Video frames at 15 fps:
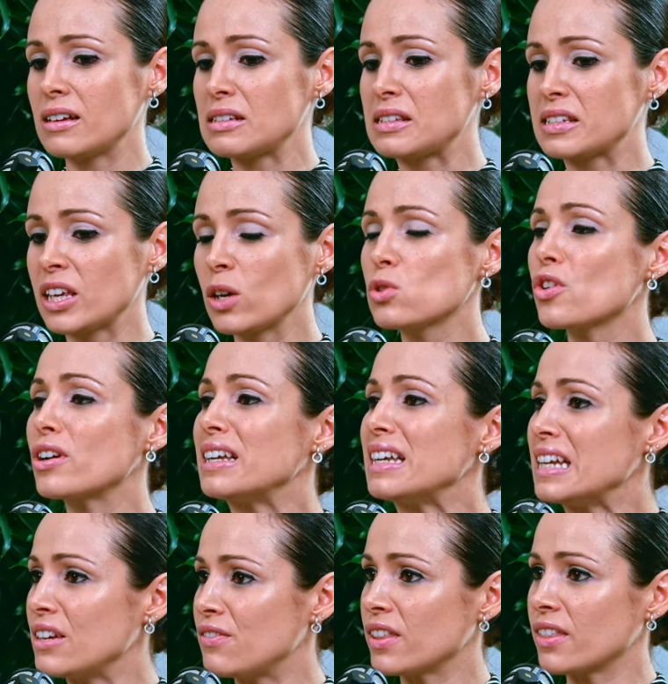skills are
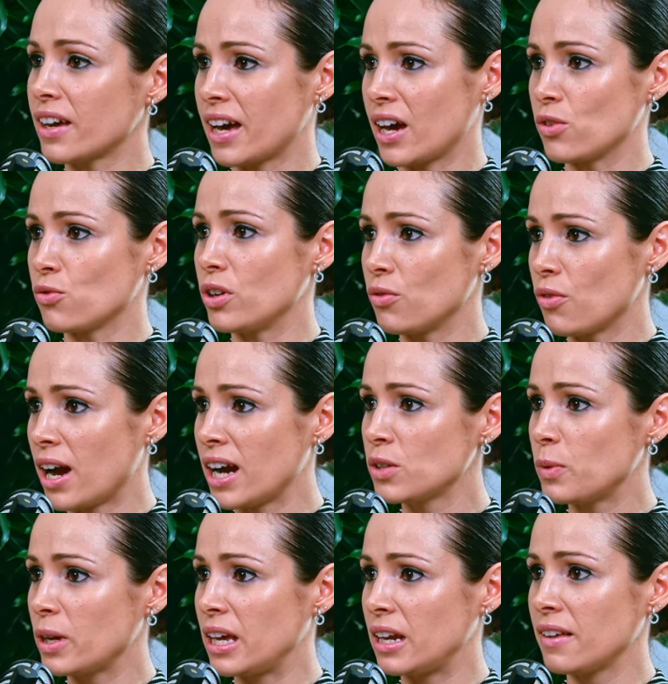leaving the country, right?
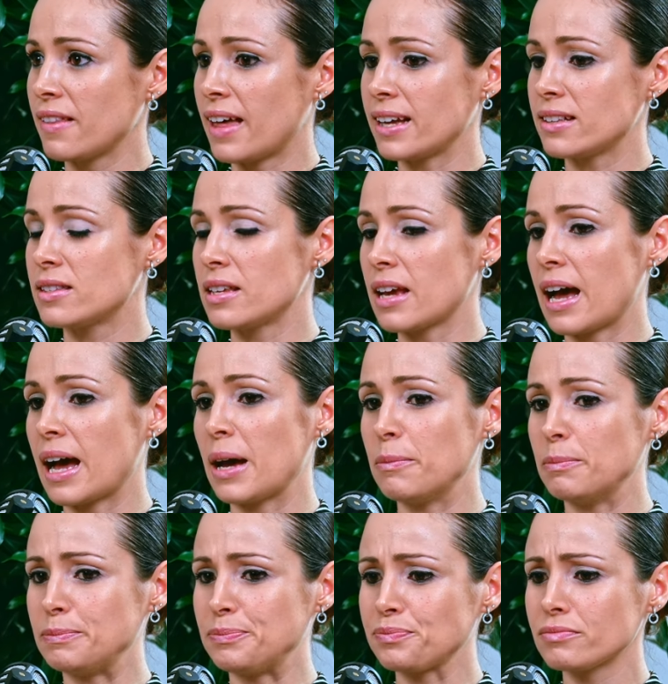We're getting that
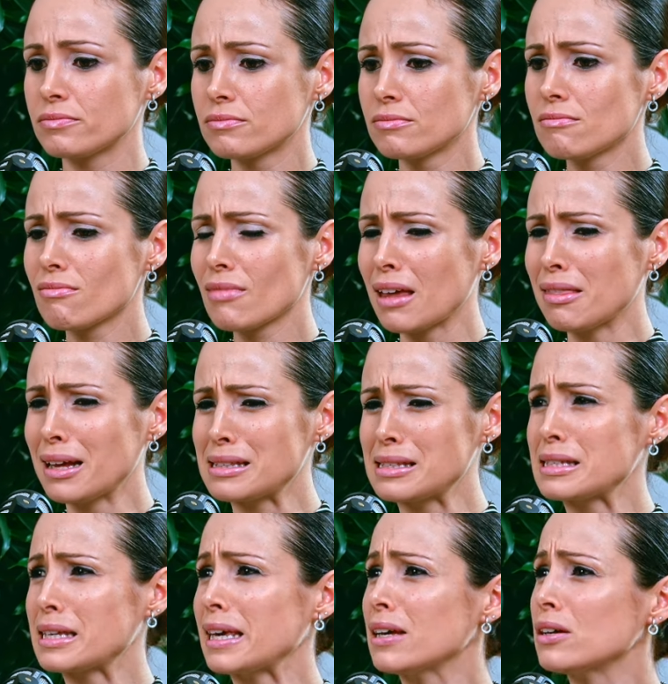
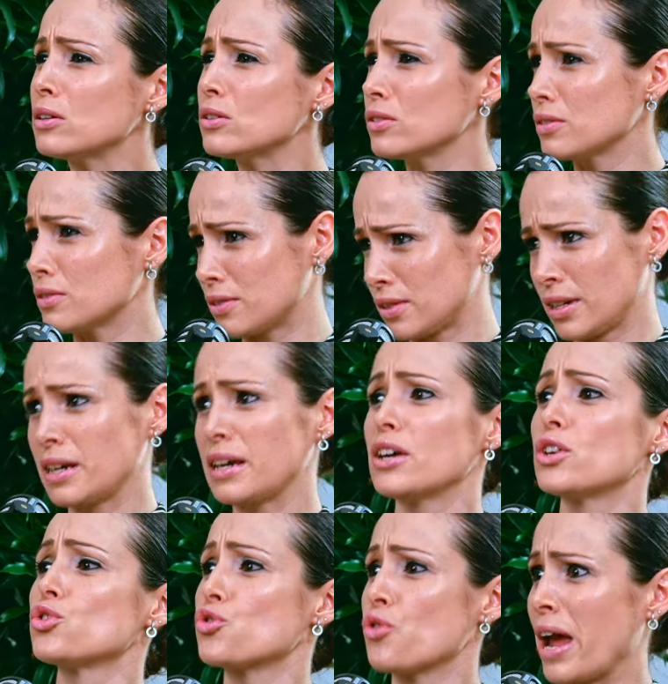skills
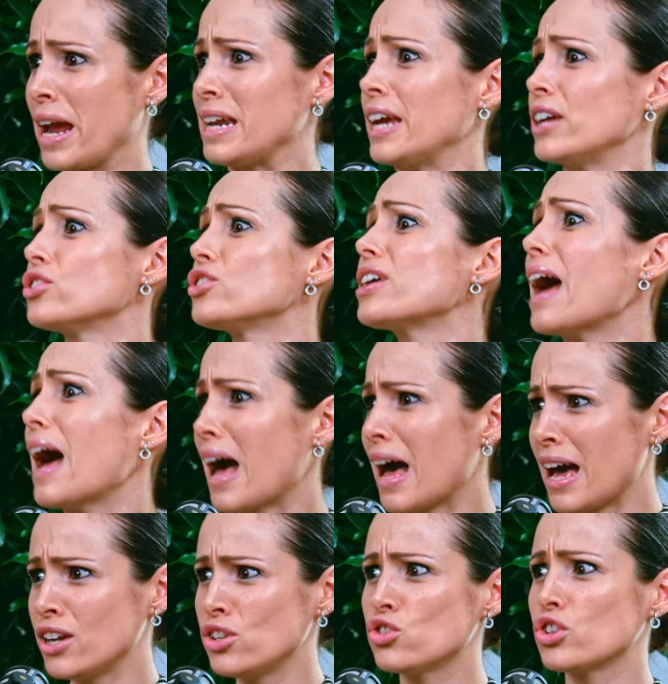drainage,
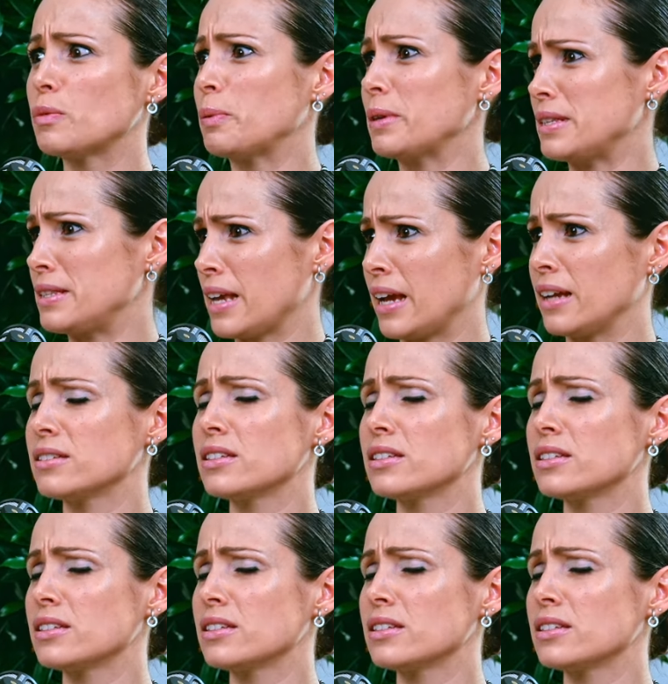100%.